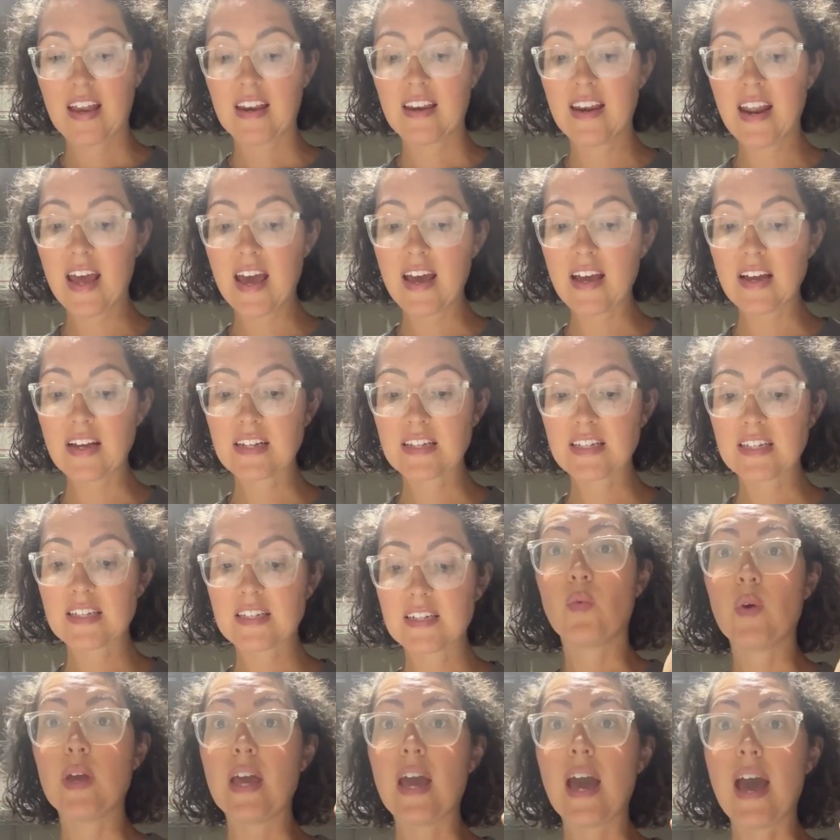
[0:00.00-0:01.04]
Next,
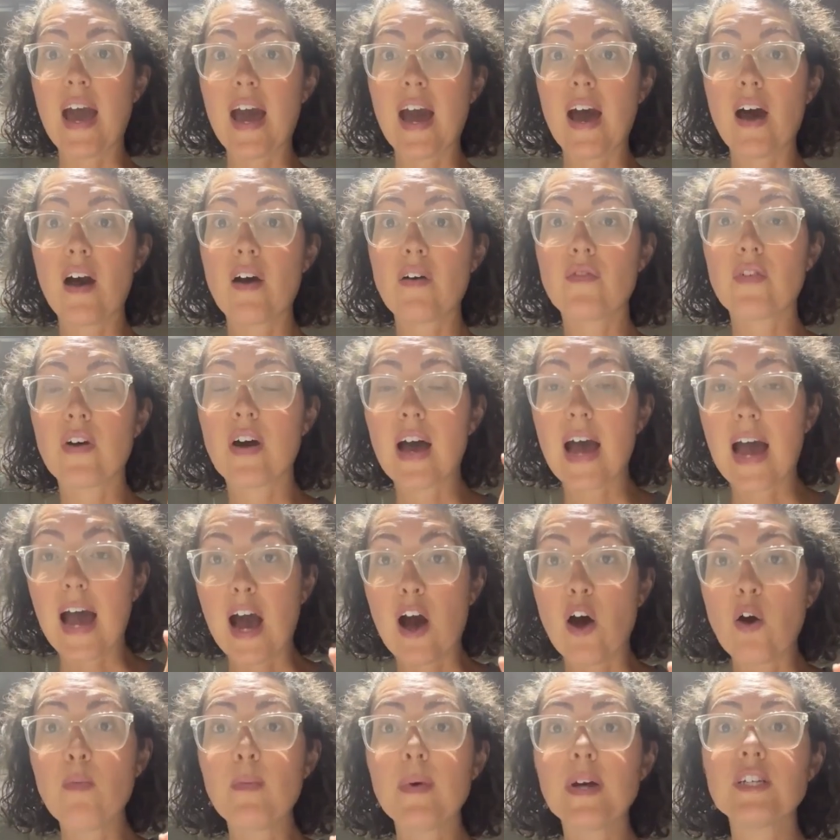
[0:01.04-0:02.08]
we have
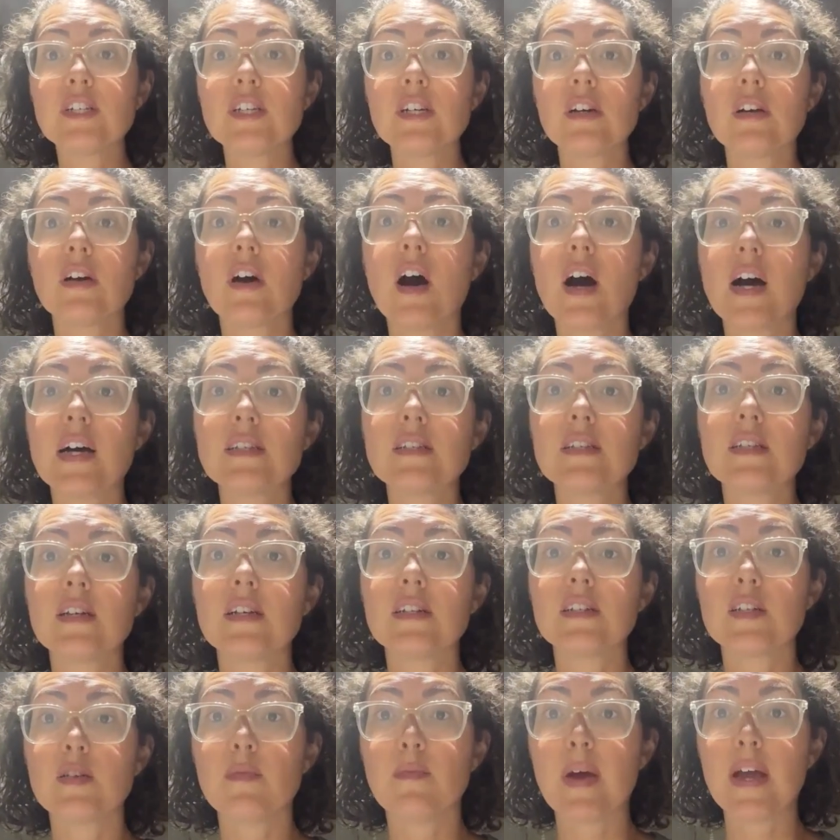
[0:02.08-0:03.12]
how much it cost
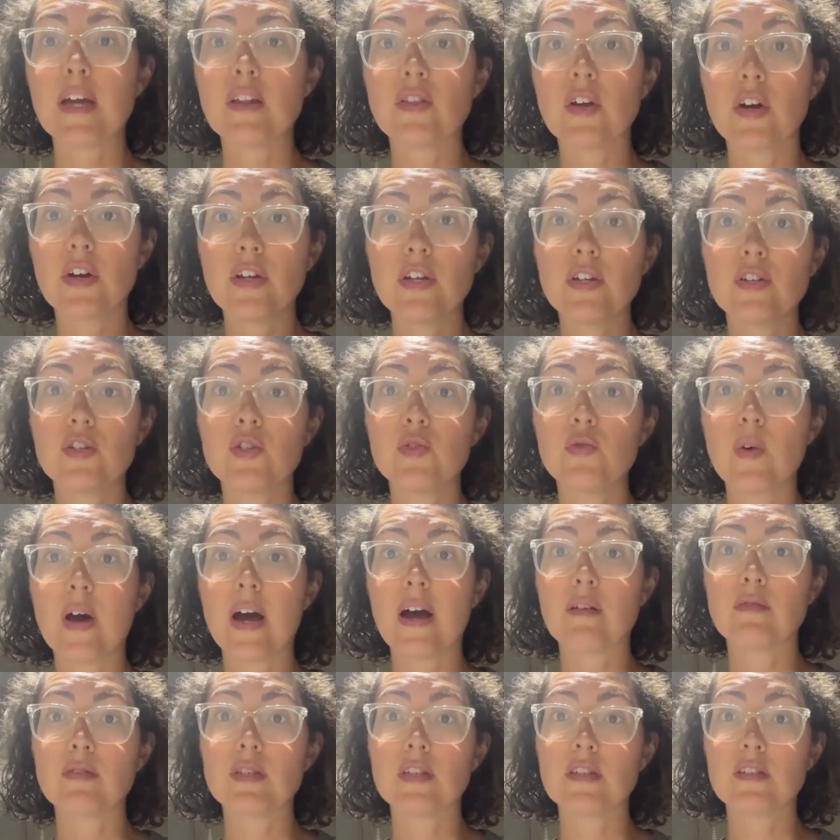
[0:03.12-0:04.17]
us to make 32
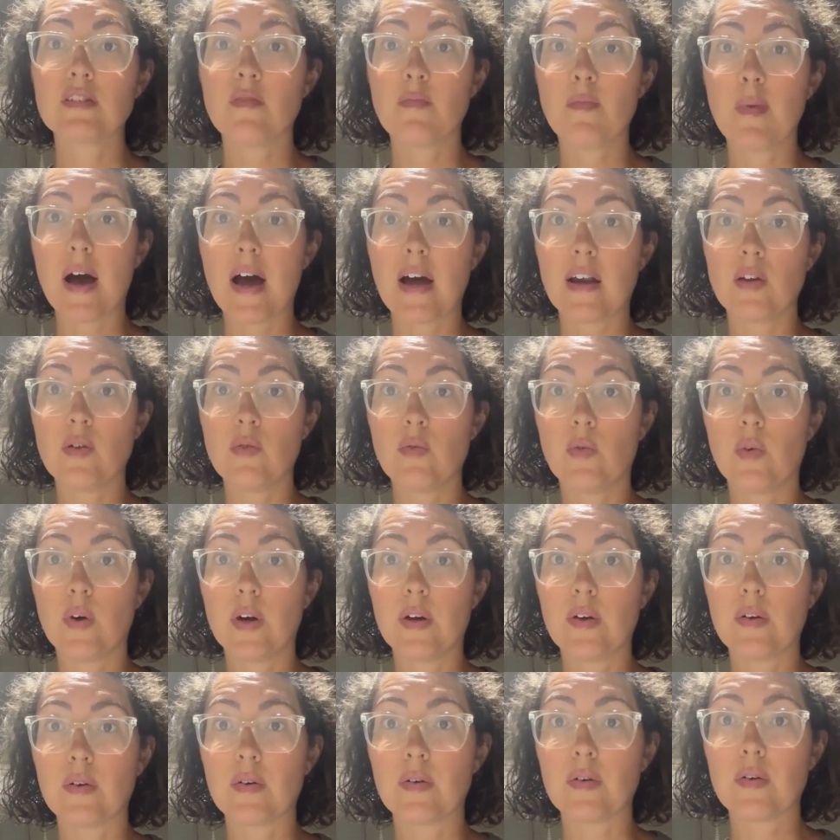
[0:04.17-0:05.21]
ounces of body
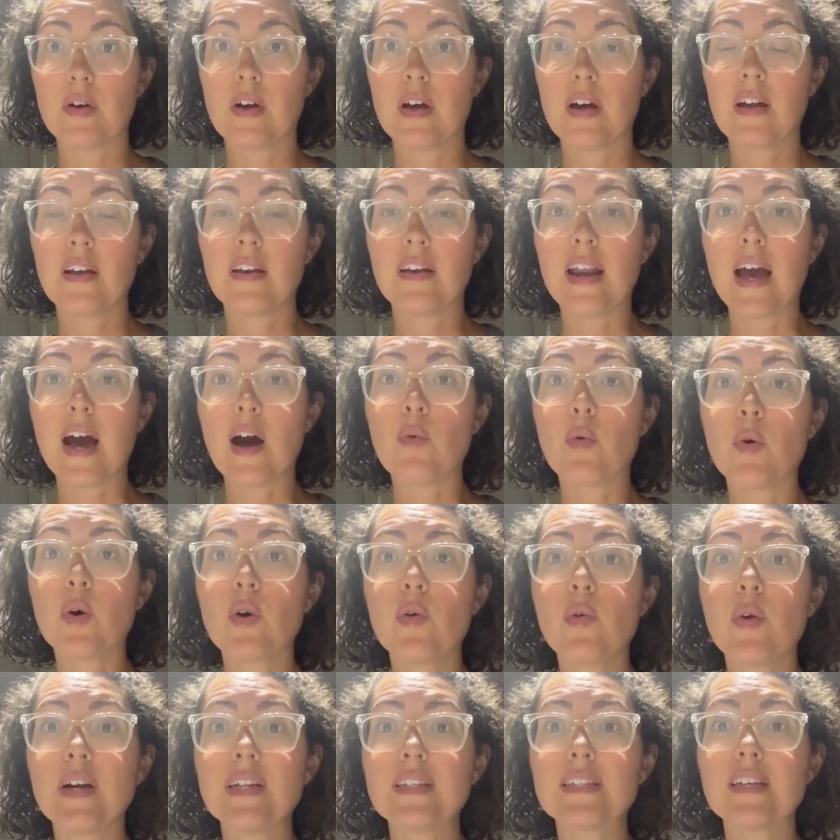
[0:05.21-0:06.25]
oil. Now we're
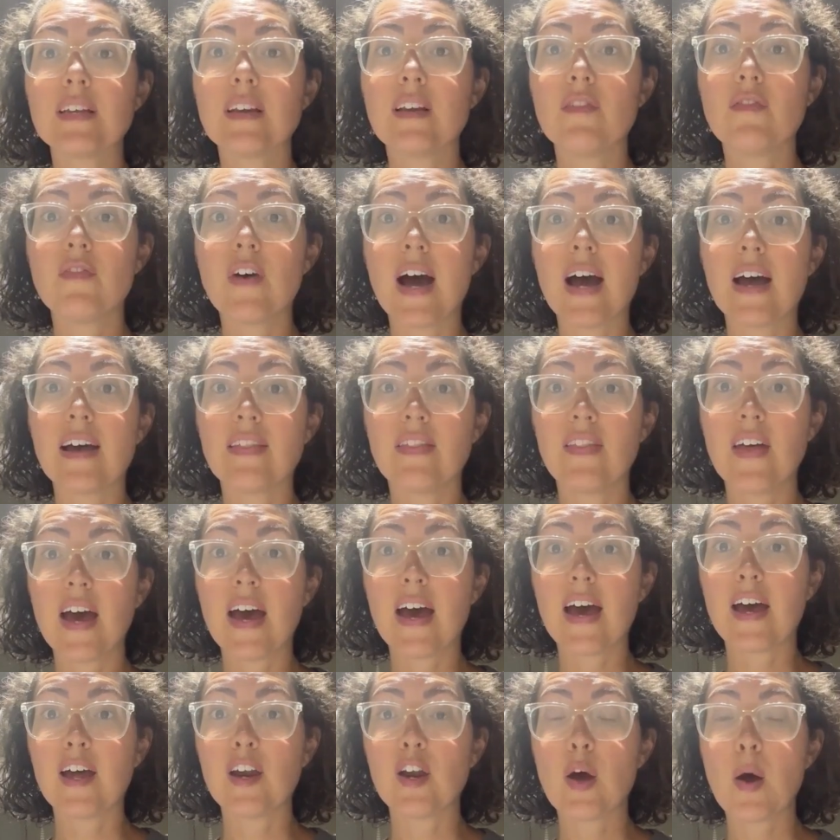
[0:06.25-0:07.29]
going to divide
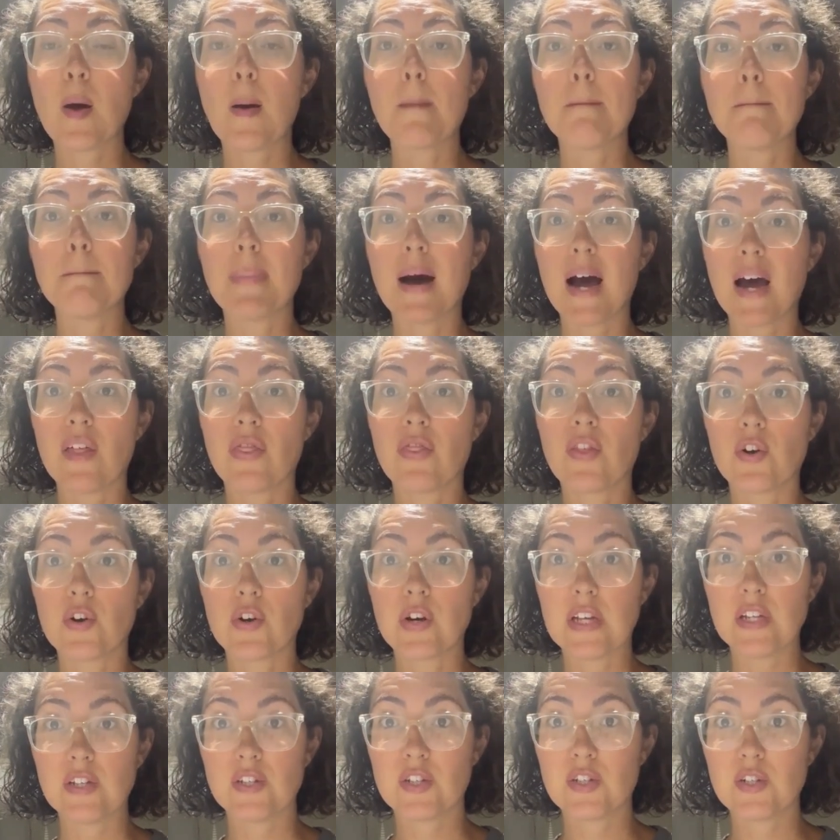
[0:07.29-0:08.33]
that by
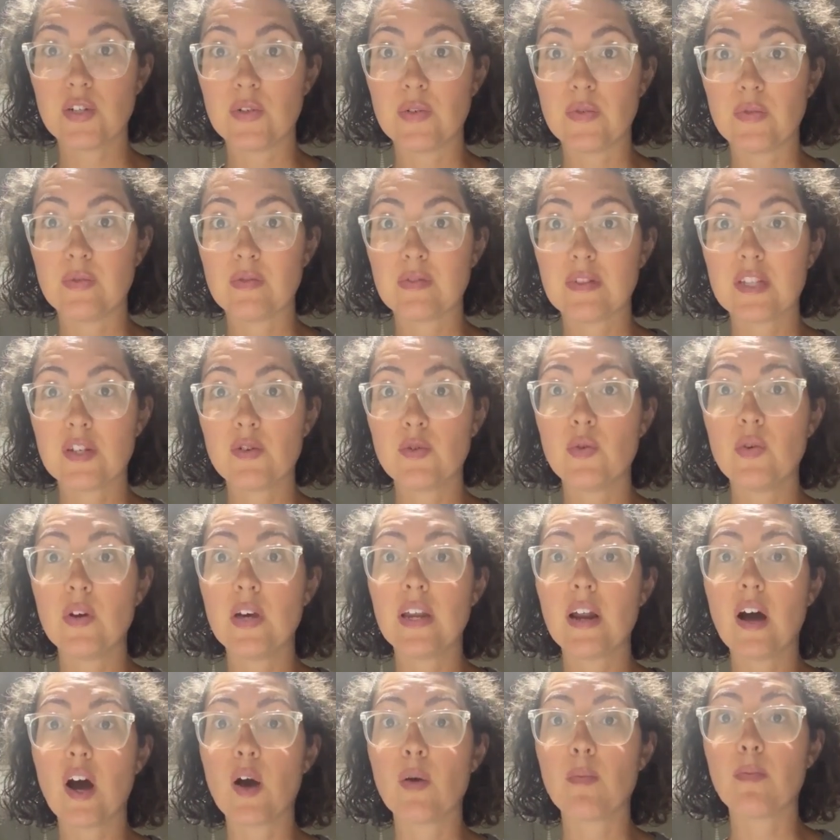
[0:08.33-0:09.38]
32.
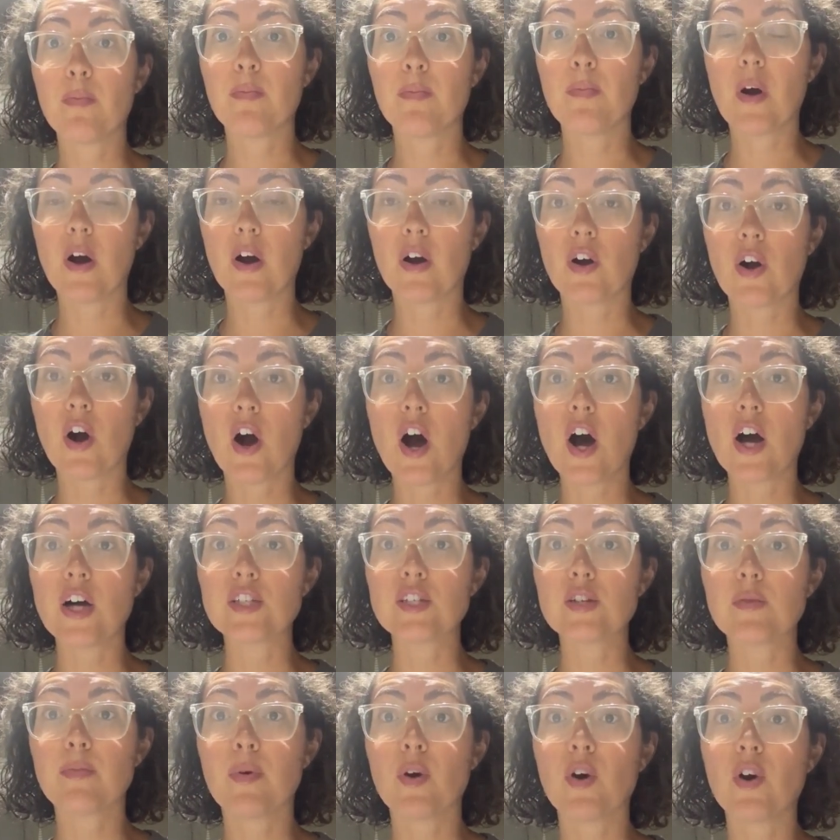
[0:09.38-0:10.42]
Get our
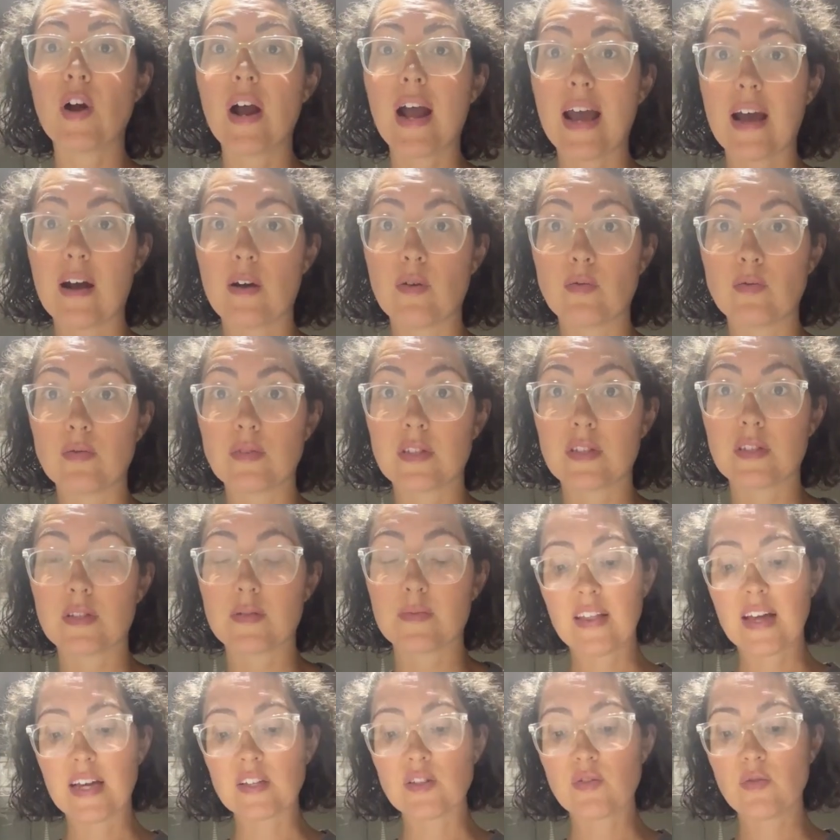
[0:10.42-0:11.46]
cost per ounce.
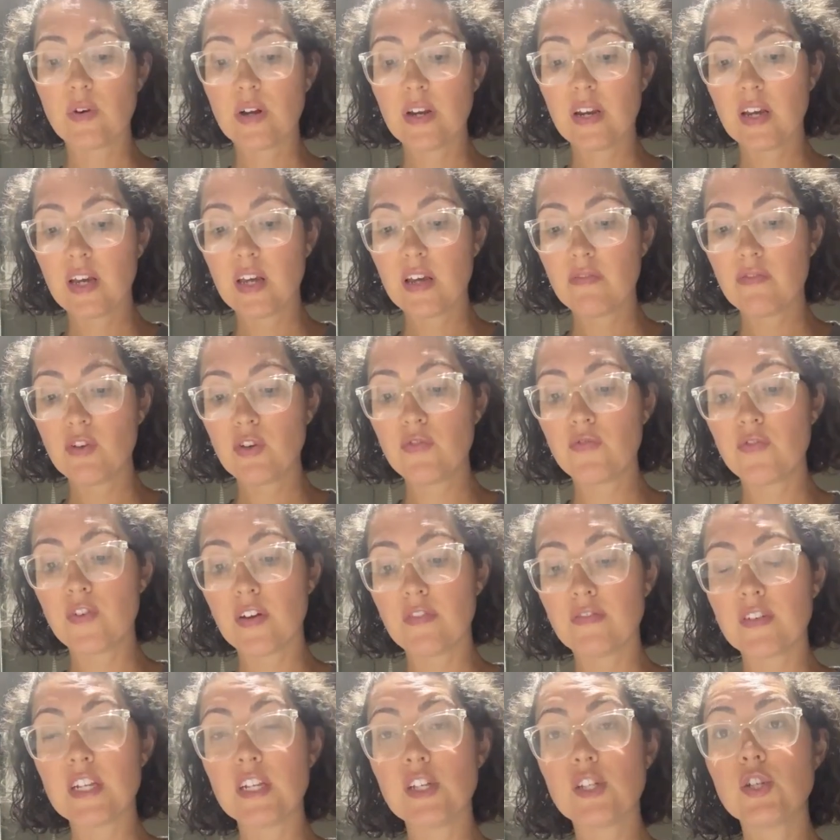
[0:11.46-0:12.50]
That's going to give you
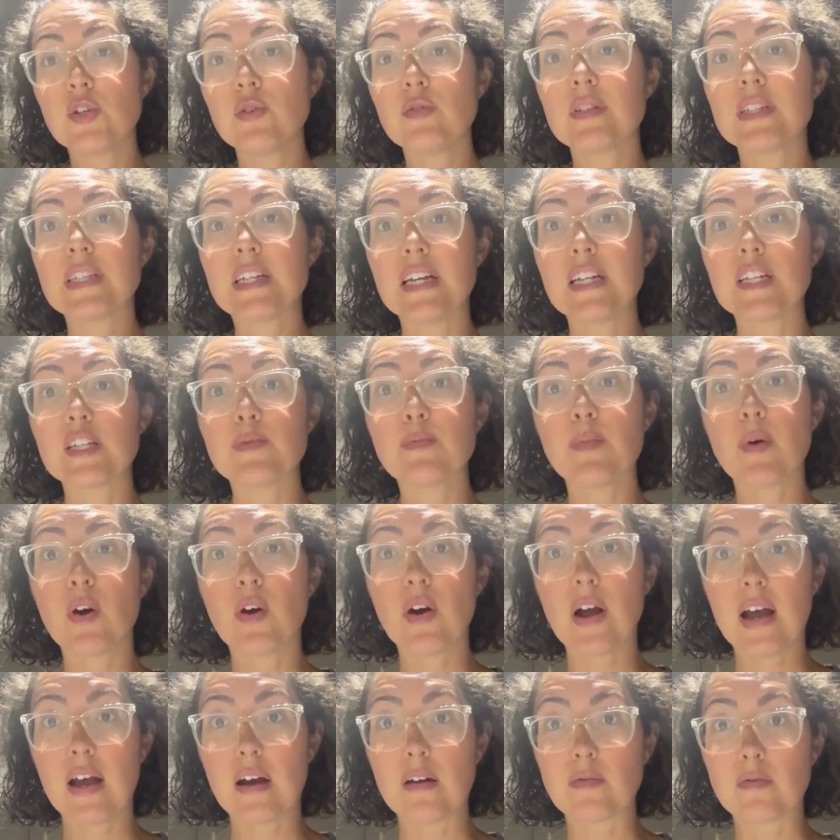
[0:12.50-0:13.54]
52 cents per
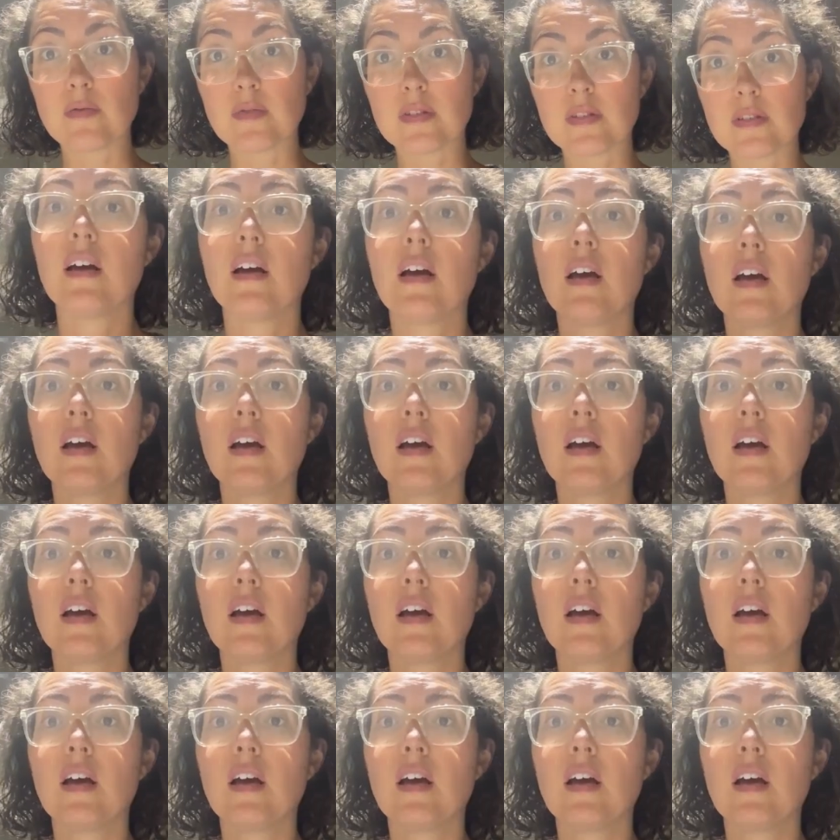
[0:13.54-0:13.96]
ounce.